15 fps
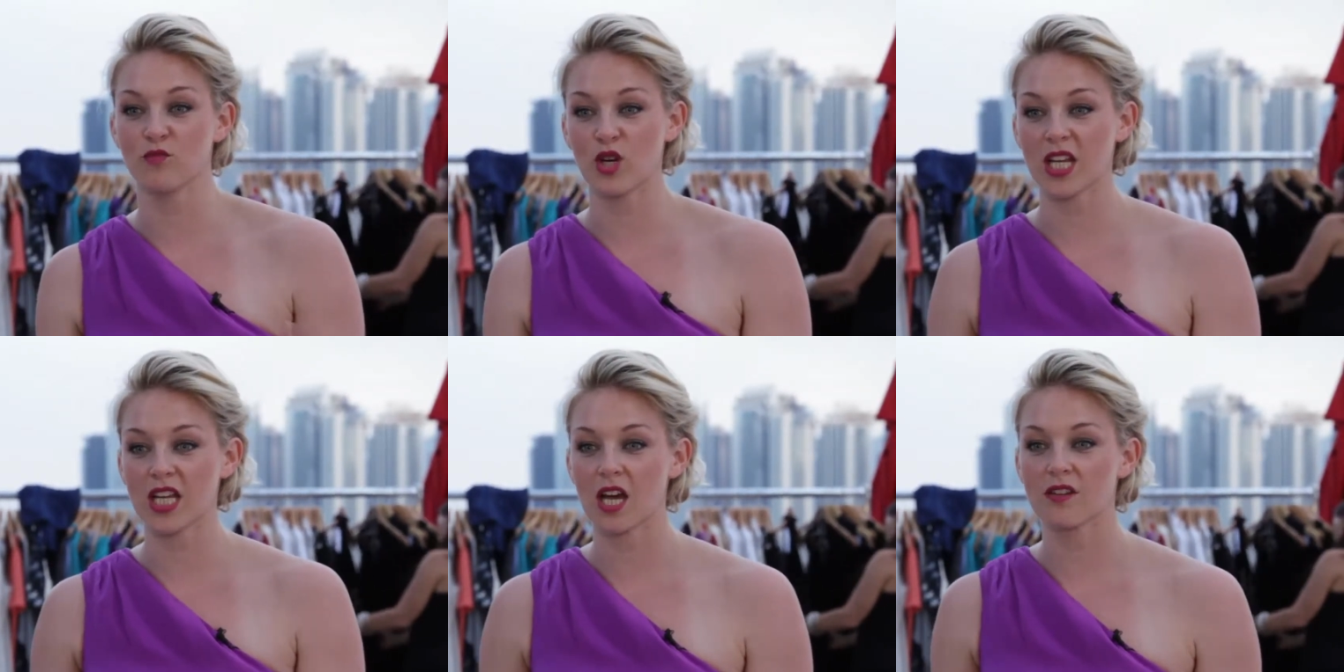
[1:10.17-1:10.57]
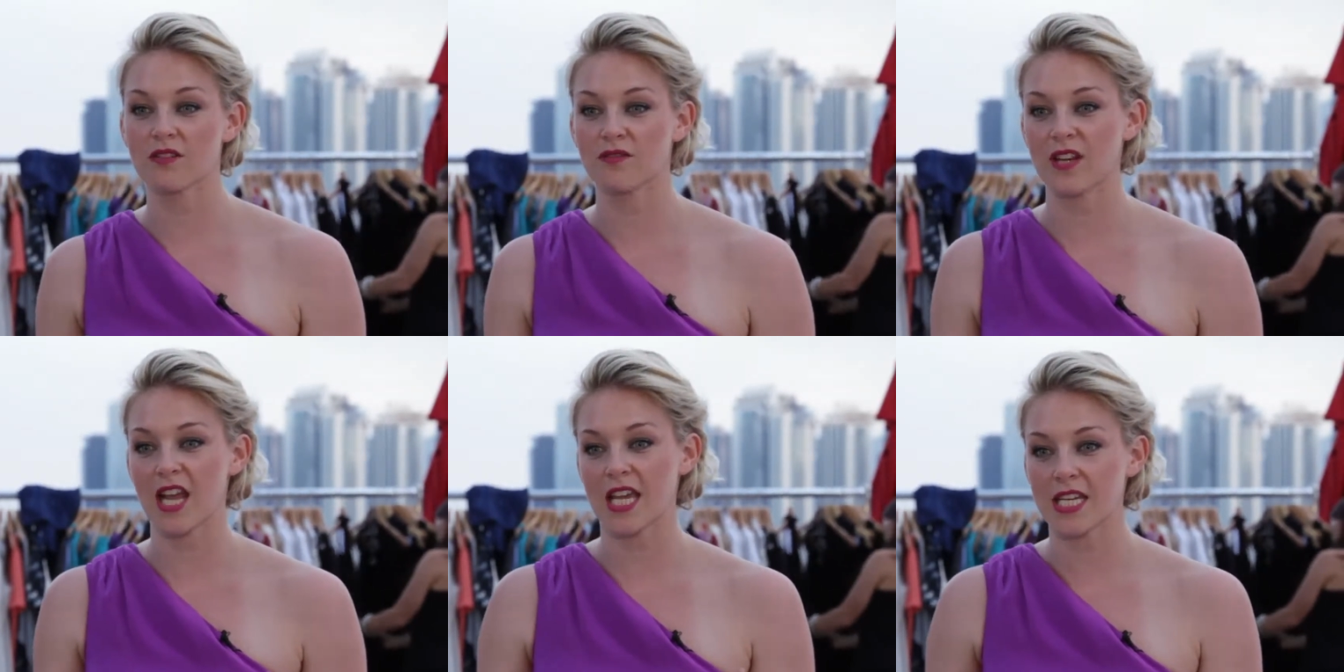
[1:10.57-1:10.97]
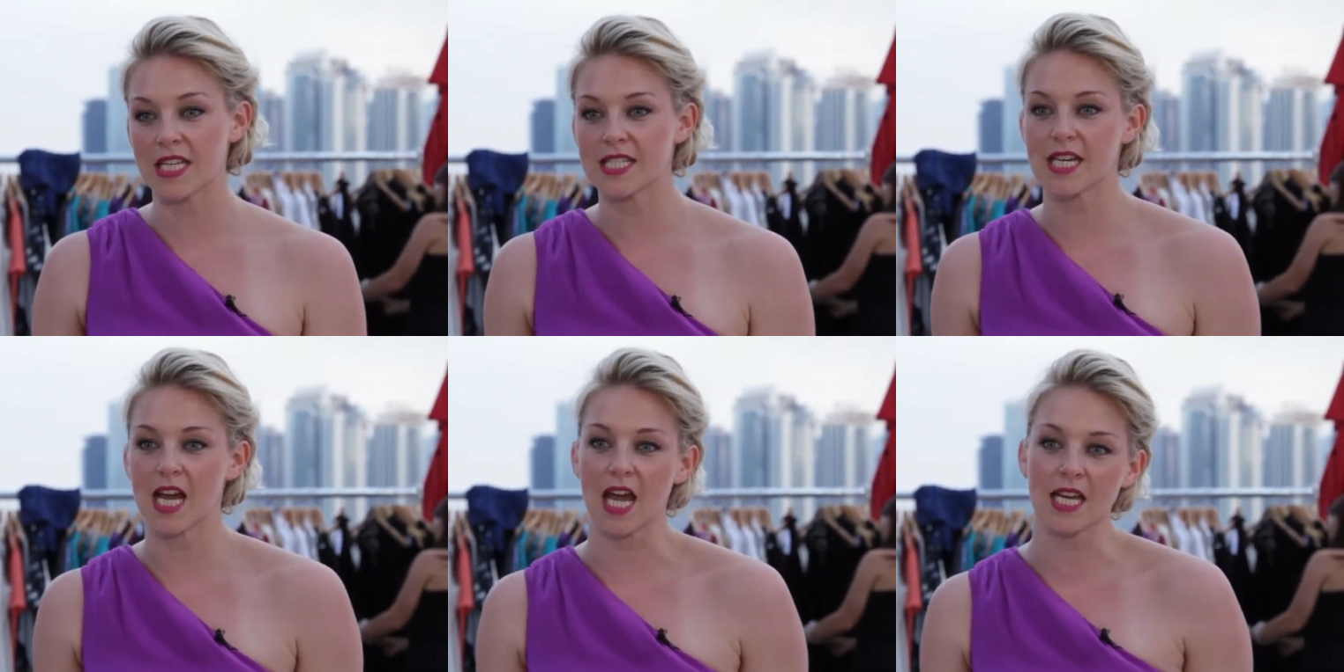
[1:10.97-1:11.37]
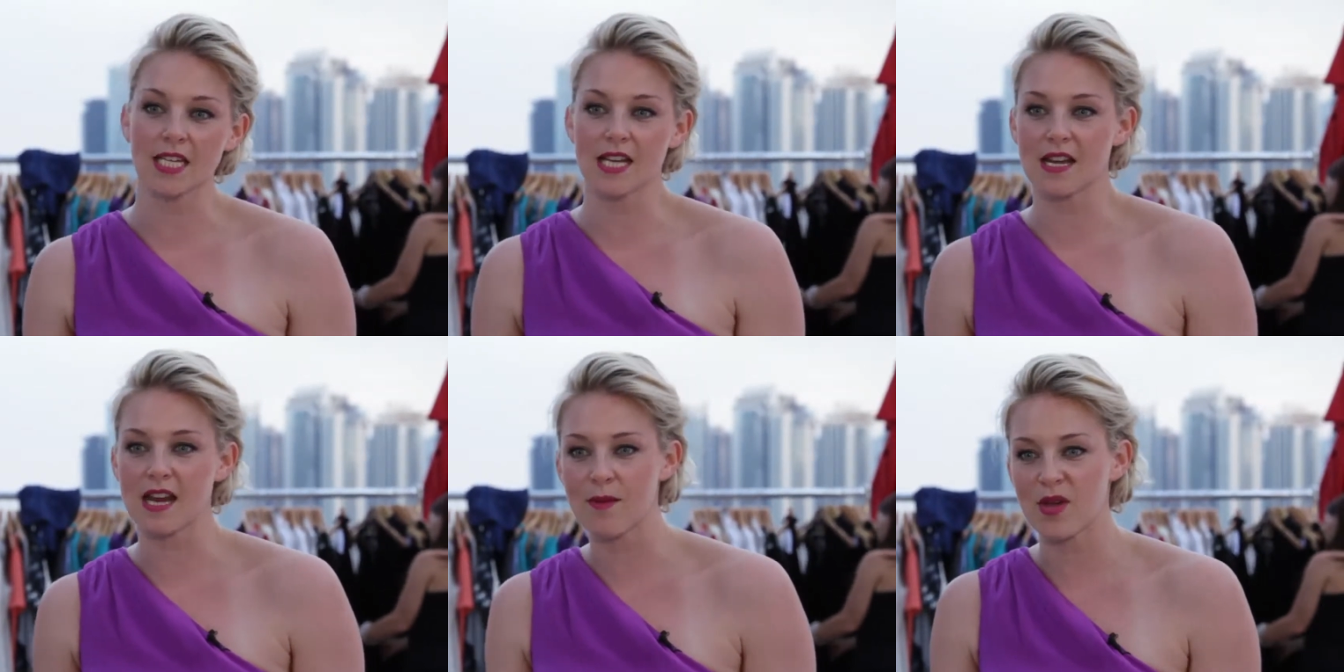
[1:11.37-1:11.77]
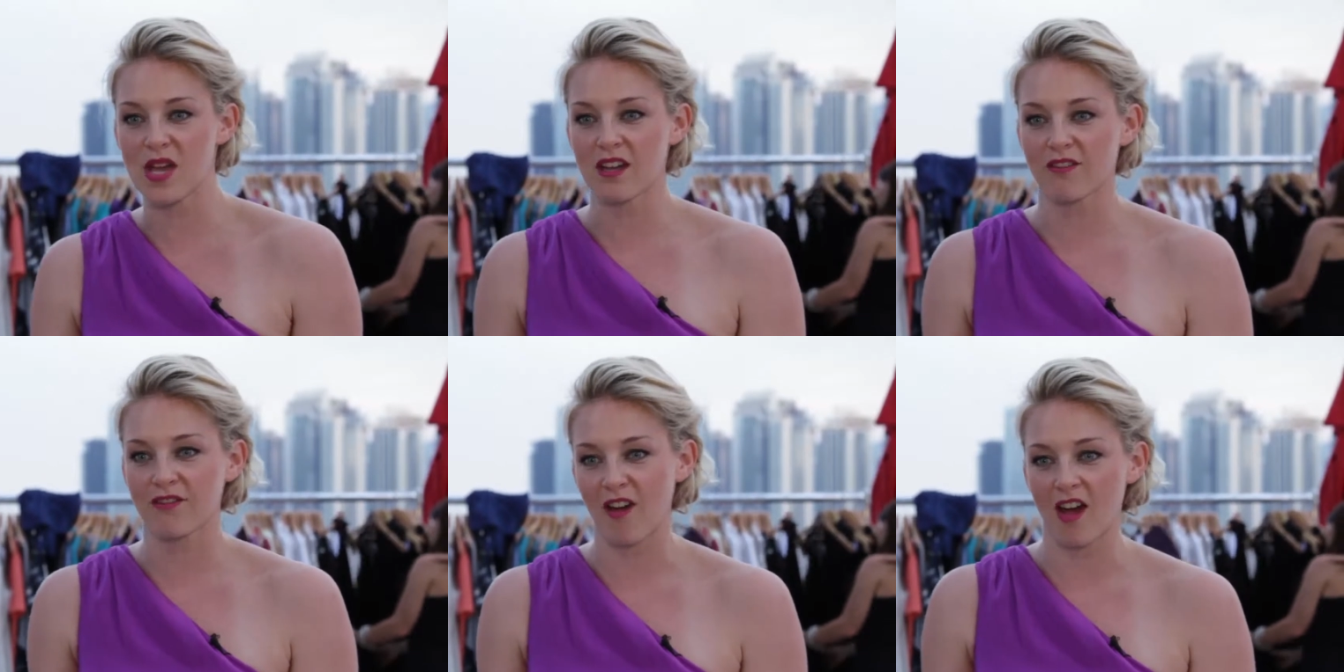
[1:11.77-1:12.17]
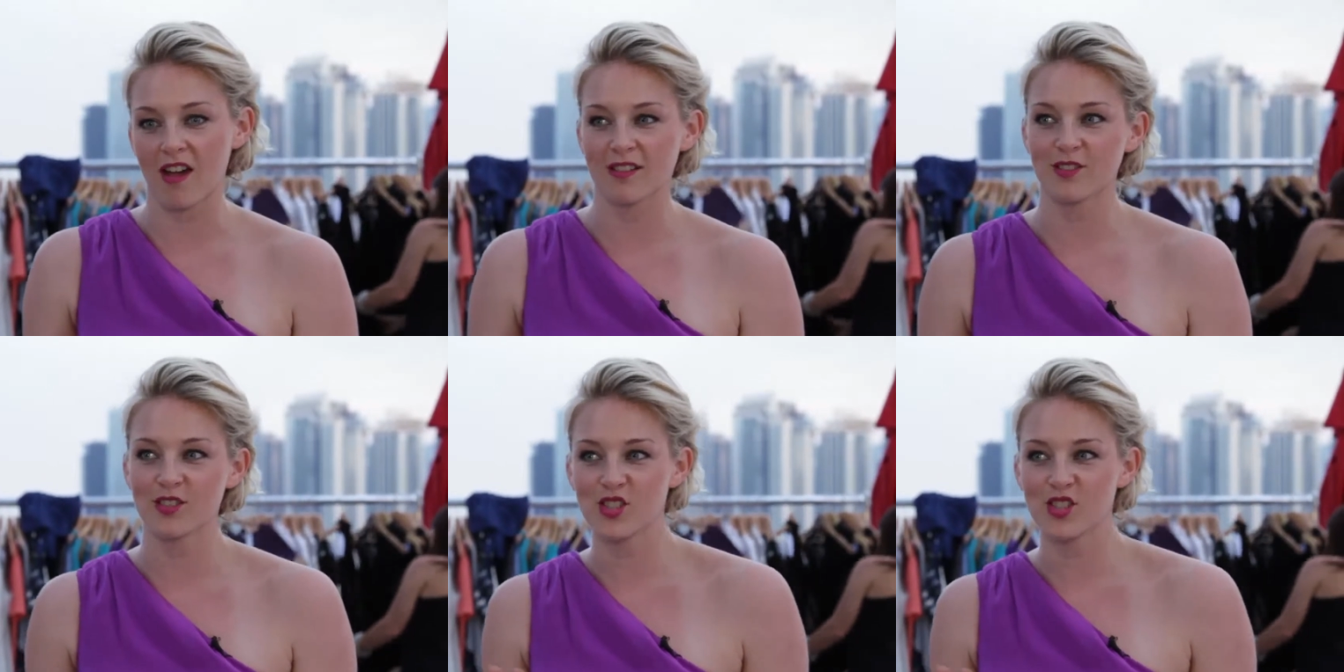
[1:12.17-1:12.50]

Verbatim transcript: really kind of ladies' night, dynamic, fun,